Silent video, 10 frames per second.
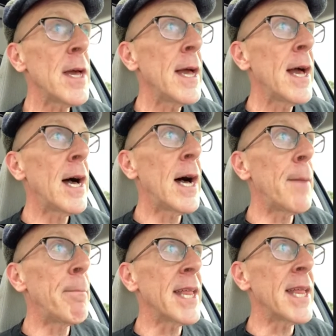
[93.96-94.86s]

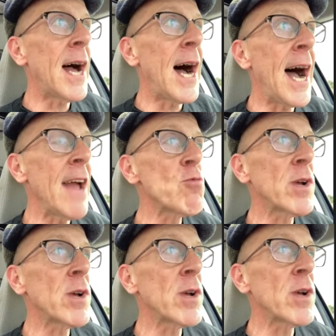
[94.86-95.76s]
But I
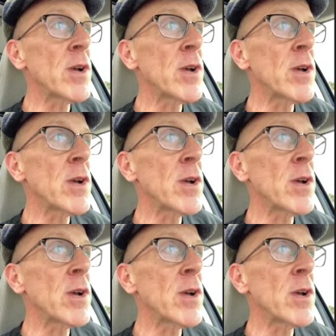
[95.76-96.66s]
really felt like
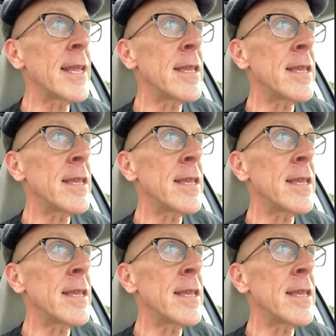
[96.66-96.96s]
I had